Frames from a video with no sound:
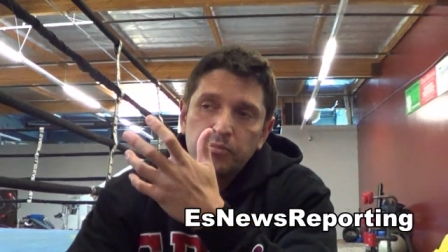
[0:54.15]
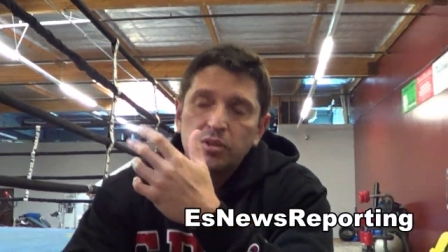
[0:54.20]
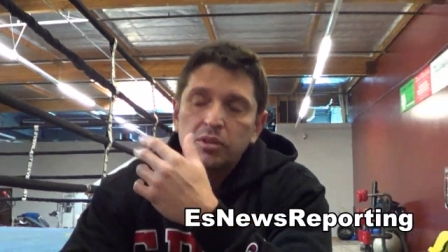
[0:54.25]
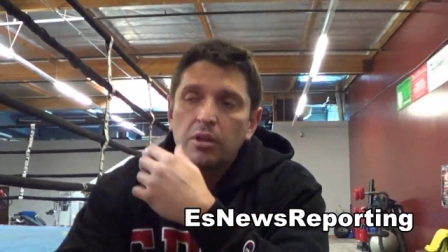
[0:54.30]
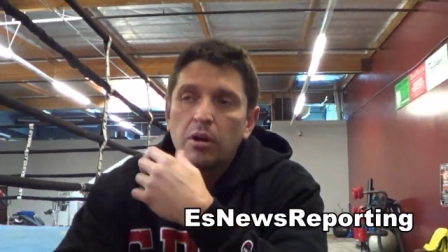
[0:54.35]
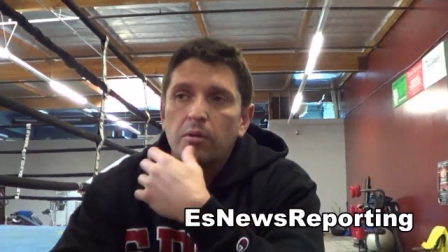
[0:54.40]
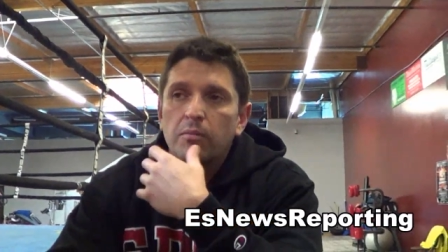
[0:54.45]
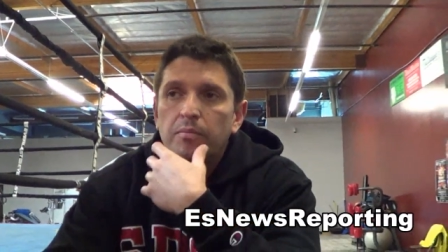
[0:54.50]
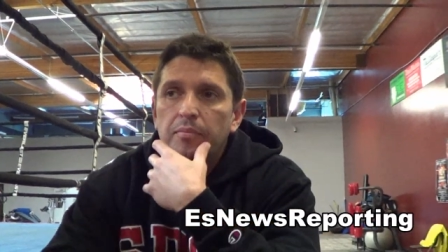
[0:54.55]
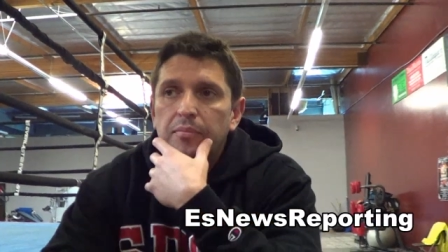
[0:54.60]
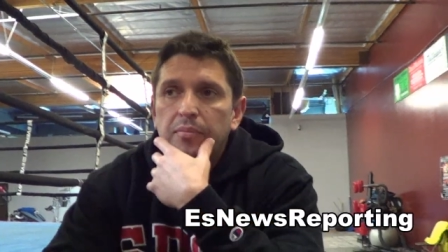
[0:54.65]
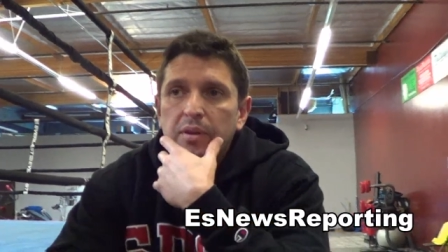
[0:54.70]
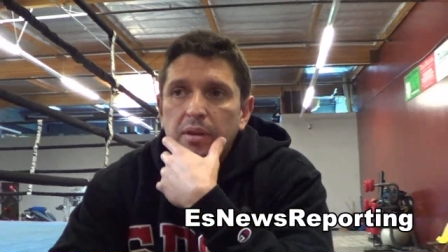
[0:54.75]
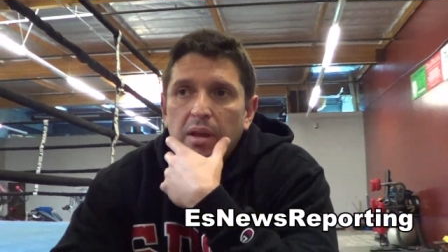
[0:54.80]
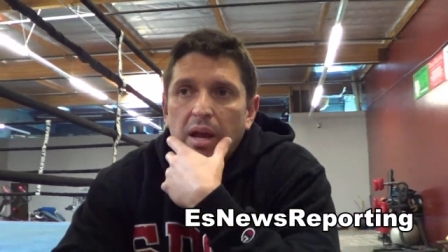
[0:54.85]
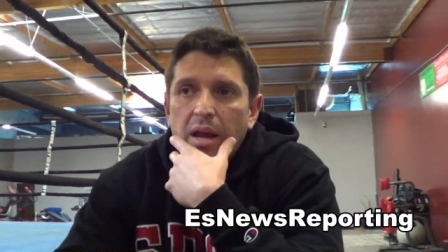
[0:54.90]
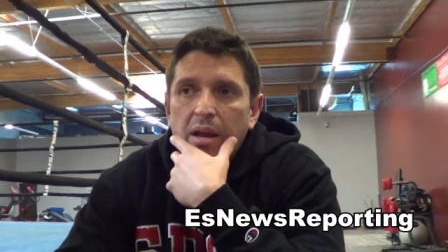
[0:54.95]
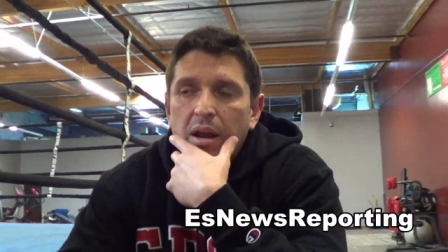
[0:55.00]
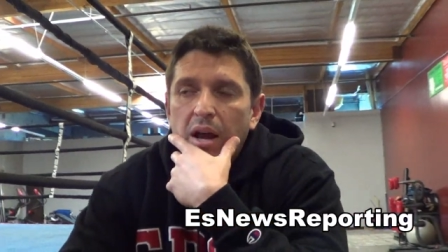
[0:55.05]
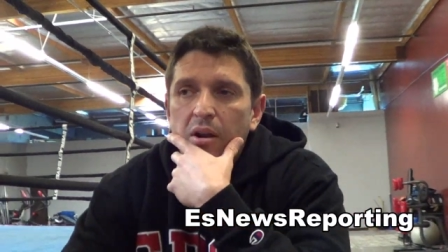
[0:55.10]
So
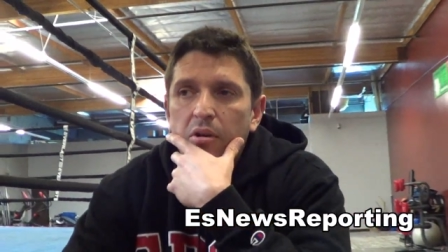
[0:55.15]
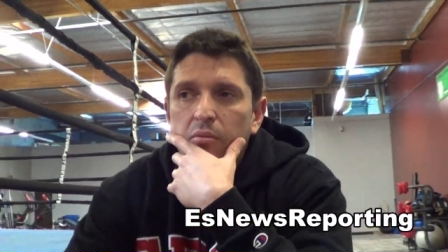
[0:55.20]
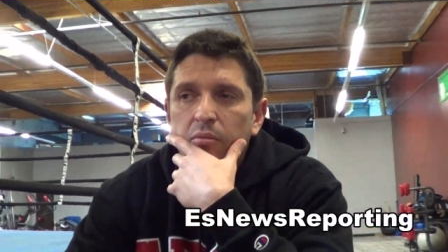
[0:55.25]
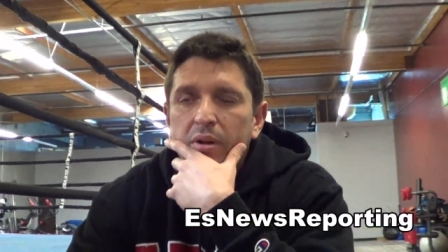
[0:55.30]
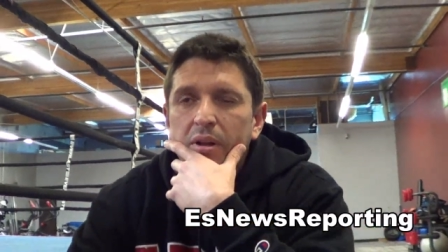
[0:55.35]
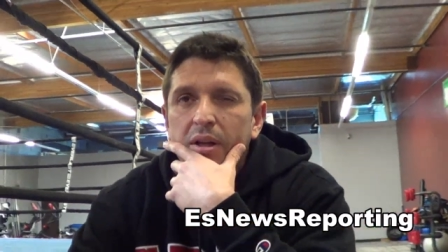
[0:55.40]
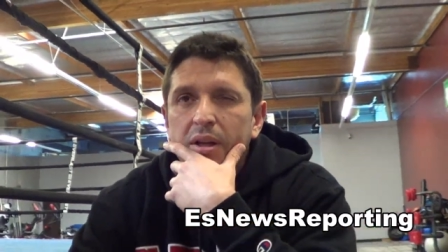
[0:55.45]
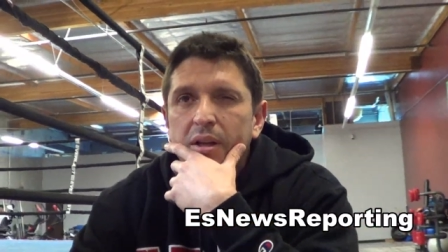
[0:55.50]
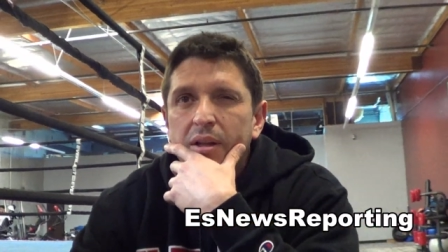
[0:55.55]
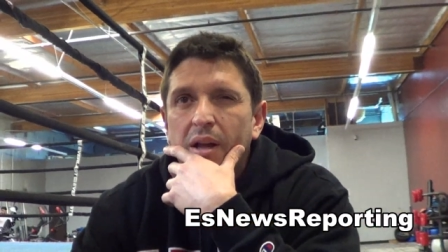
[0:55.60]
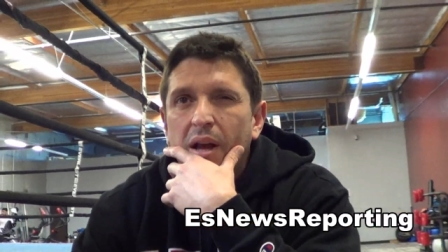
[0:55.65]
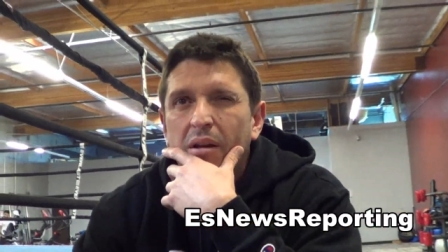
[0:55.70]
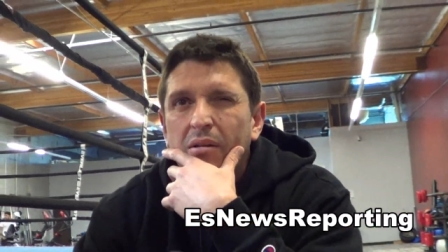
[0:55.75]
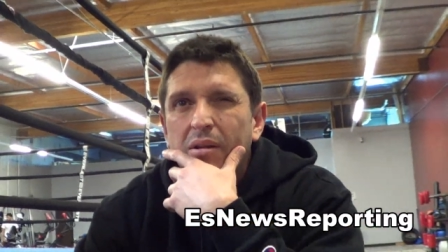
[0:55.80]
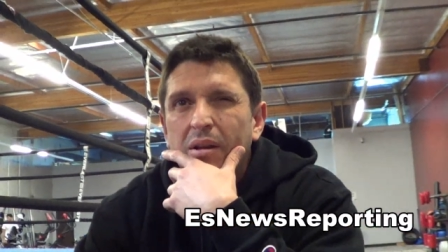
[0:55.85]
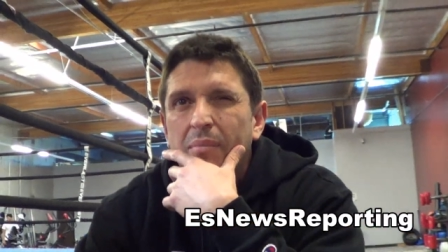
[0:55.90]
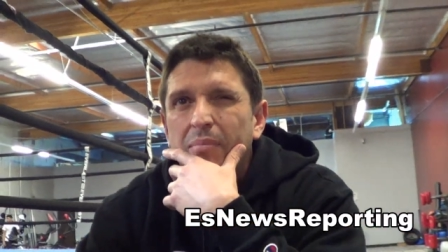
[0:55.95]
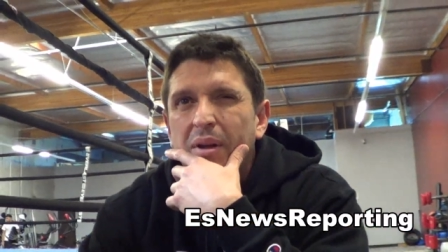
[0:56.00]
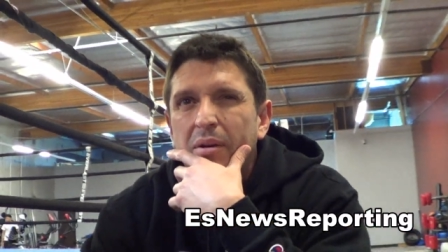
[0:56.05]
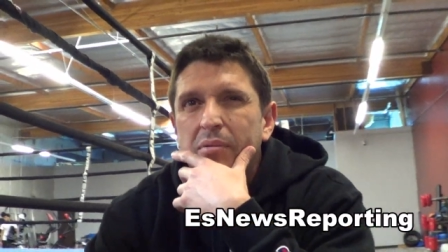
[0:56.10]
I'm
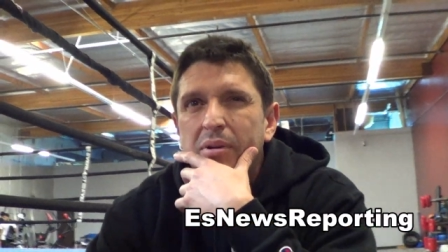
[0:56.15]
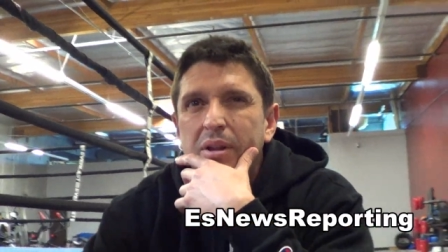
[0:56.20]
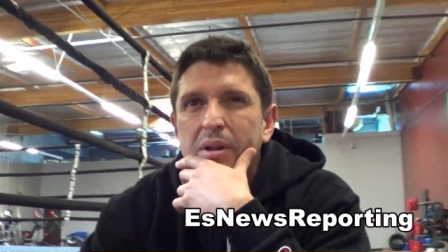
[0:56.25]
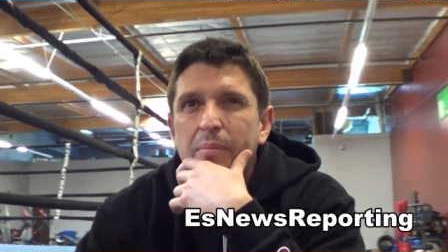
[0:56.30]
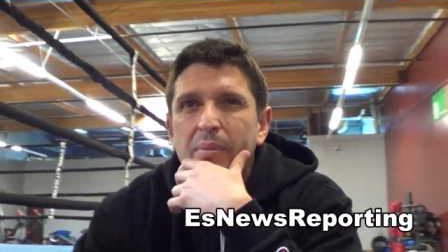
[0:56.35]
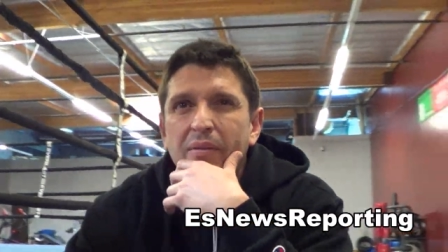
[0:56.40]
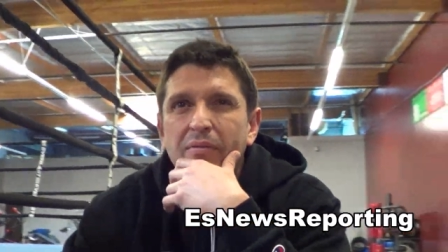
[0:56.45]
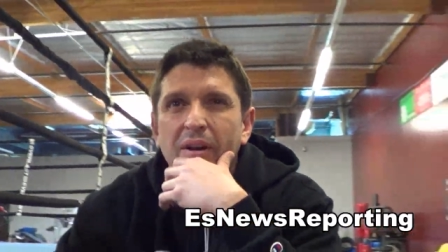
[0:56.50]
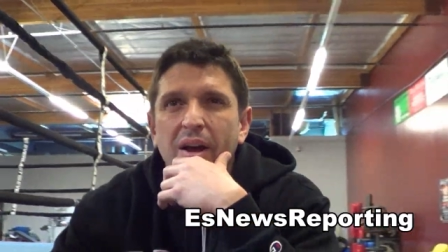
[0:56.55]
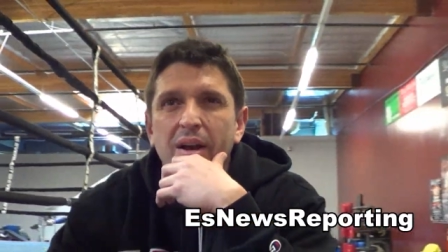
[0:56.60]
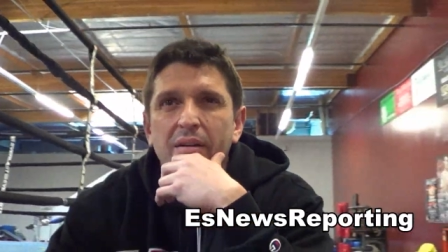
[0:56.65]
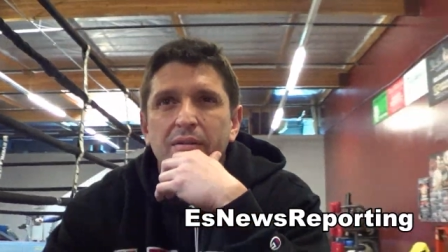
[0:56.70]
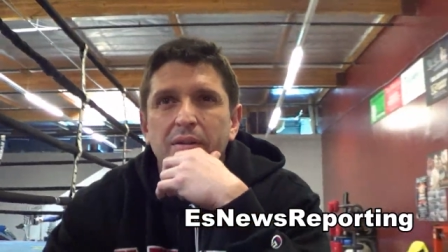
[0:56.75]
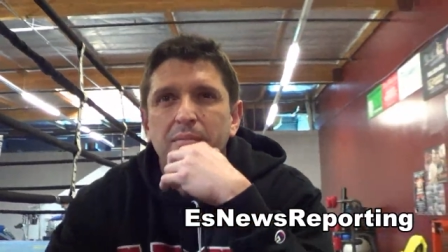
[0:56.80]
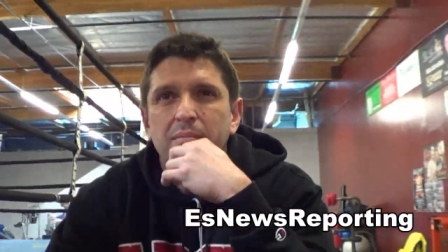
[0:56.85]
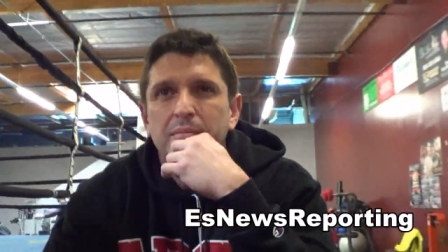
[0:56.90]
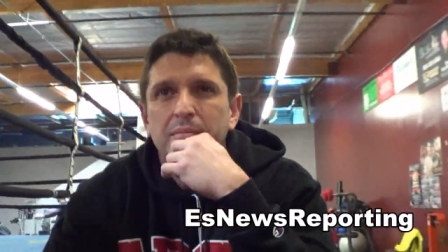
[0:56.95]
not really a big fan of it.